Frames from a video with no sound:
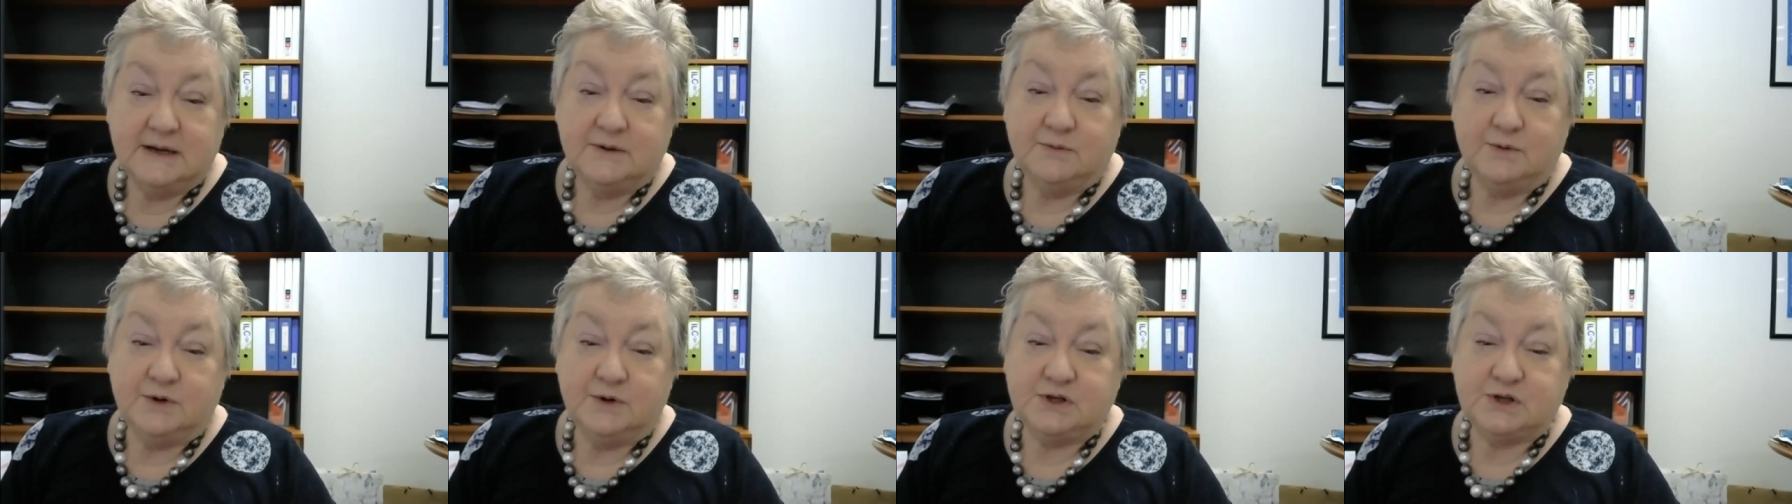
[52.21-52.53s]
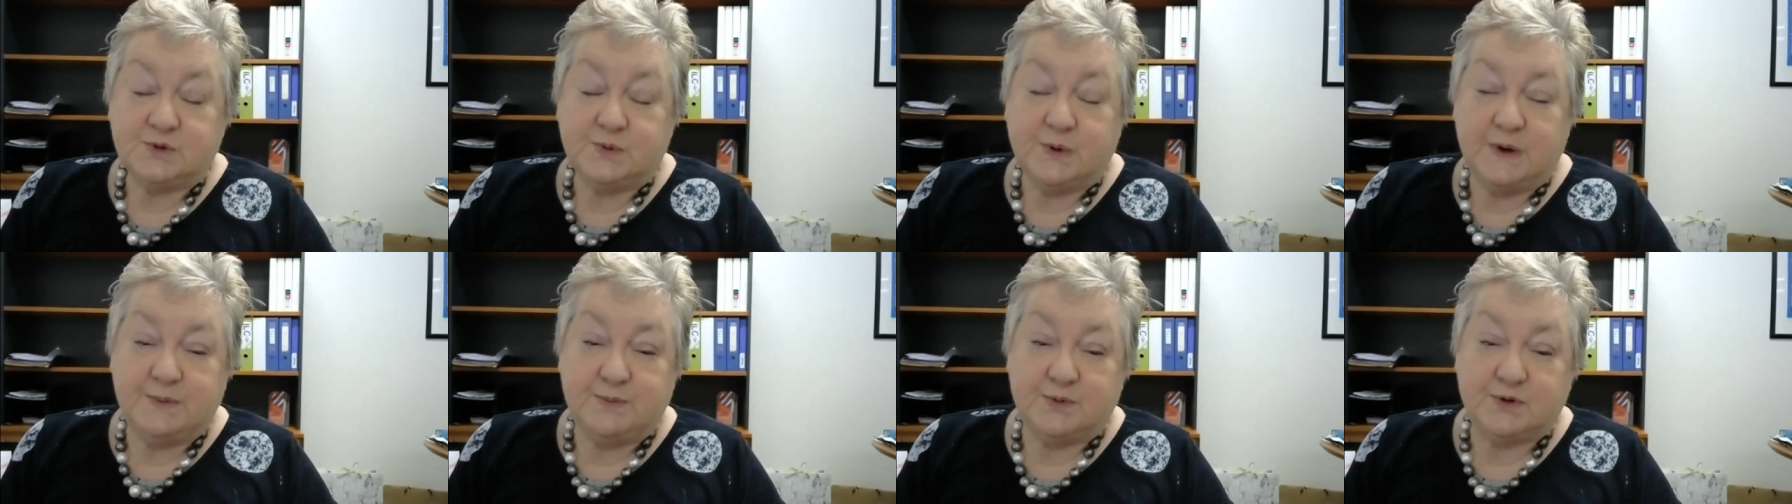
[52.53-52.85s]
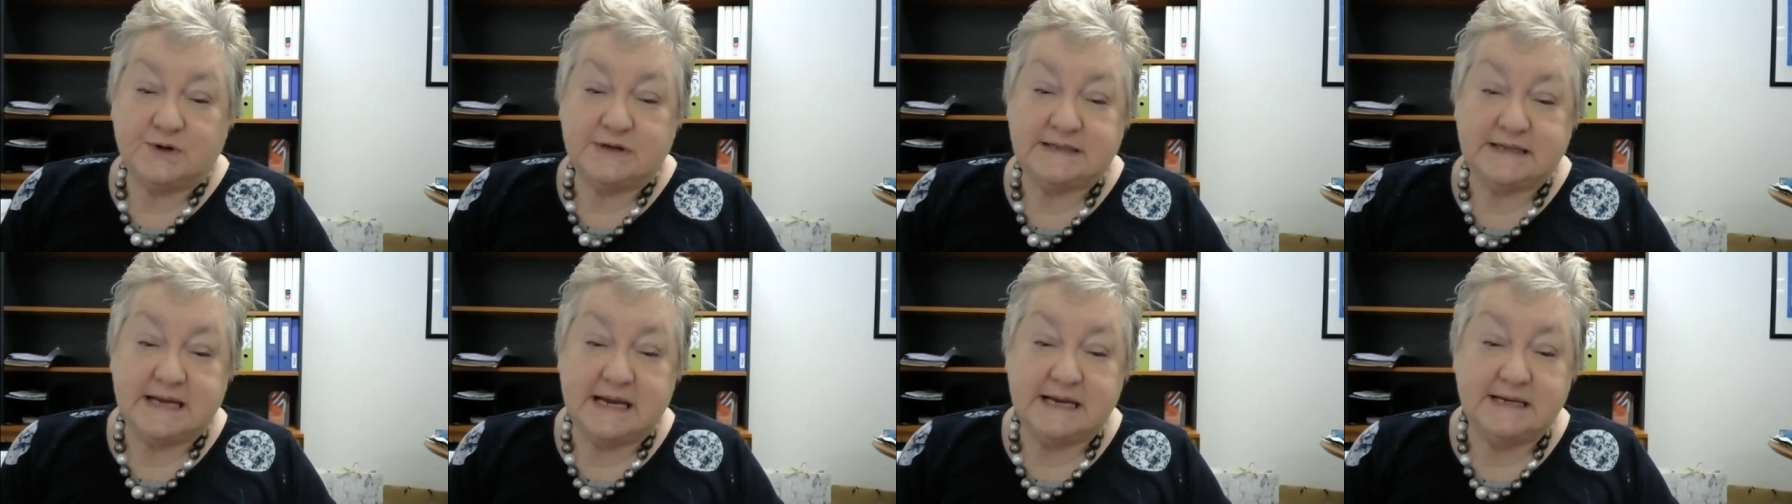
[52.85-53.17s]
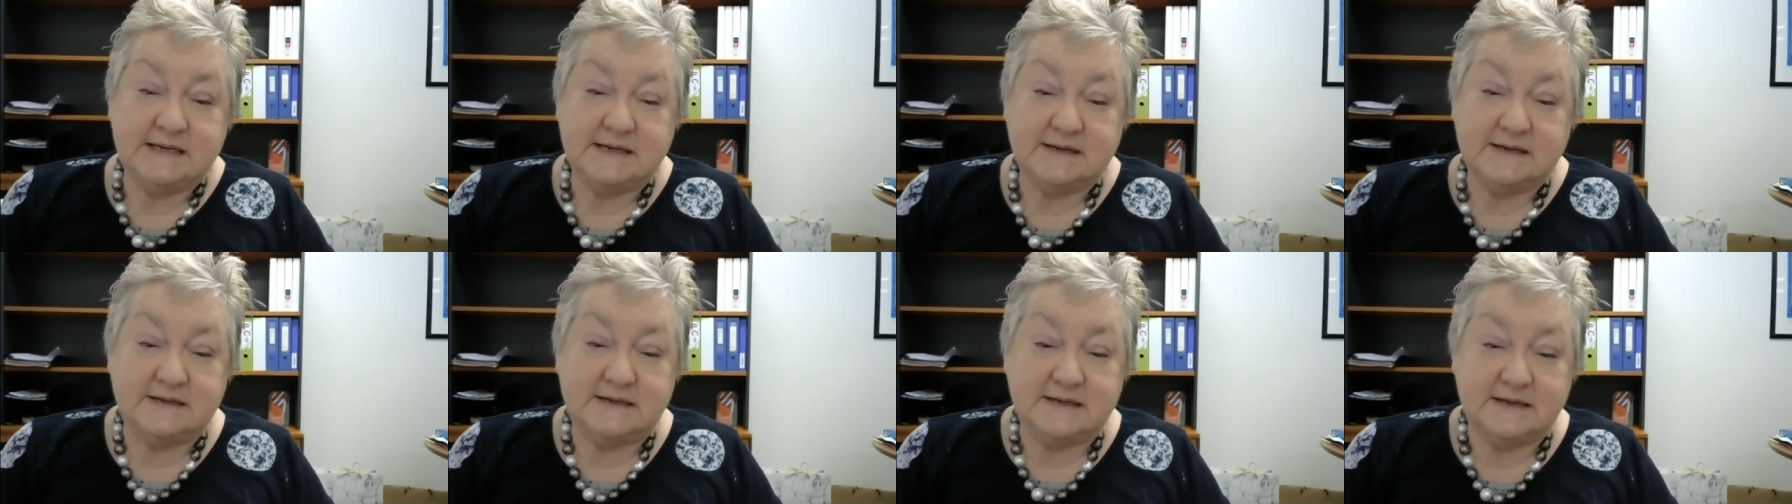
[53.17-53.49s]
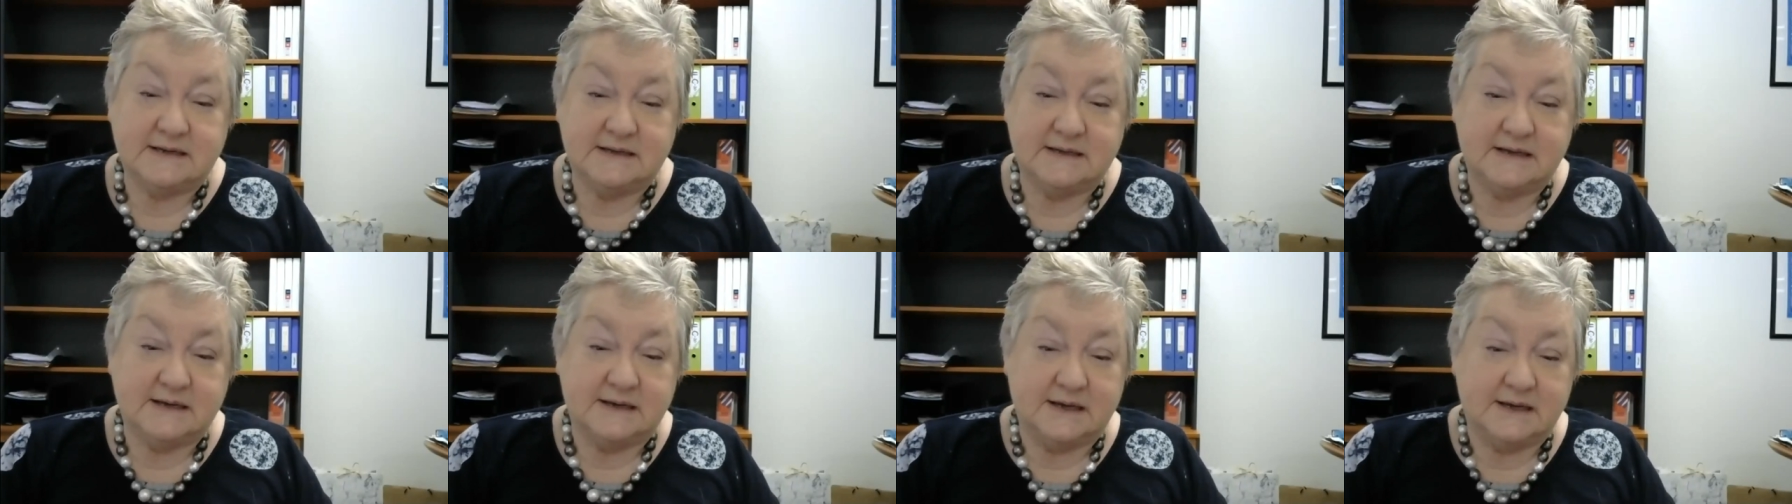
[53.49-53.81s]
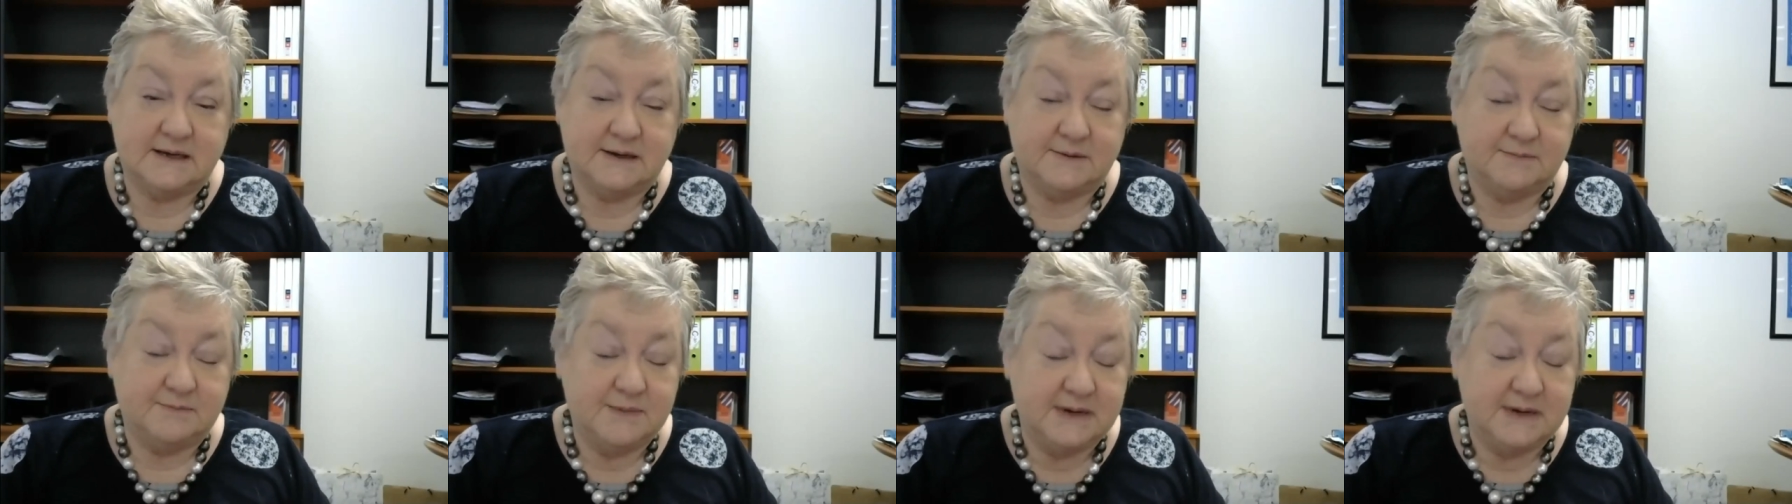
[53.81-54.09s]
which we presented to the